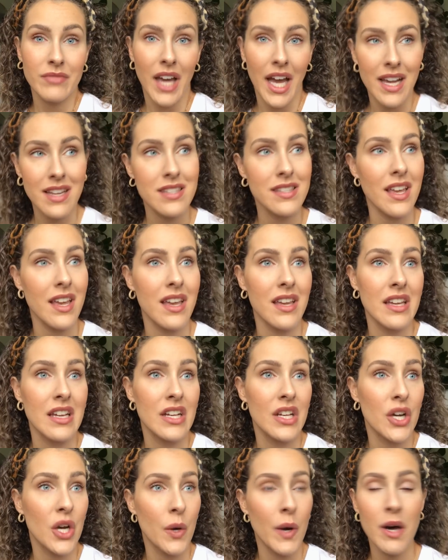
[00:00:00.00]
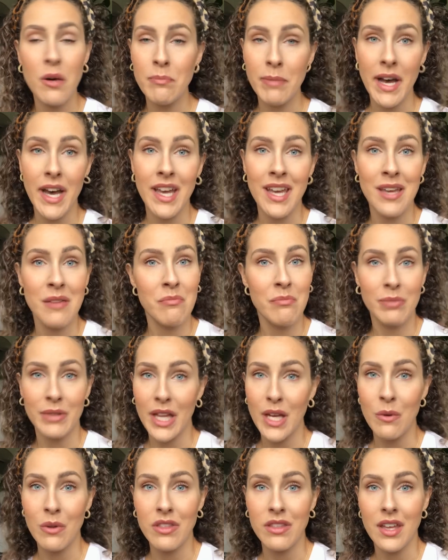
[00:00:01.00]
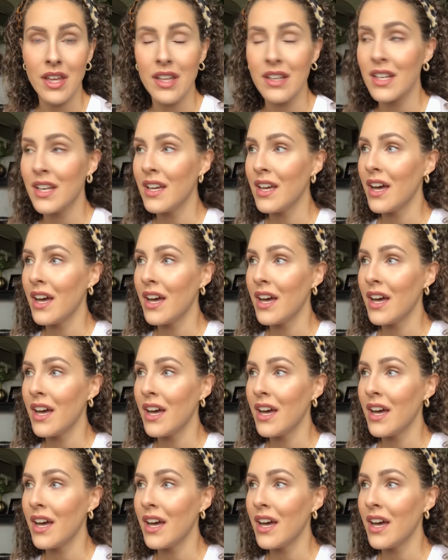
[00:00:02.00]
I say go out and buy it, play with it.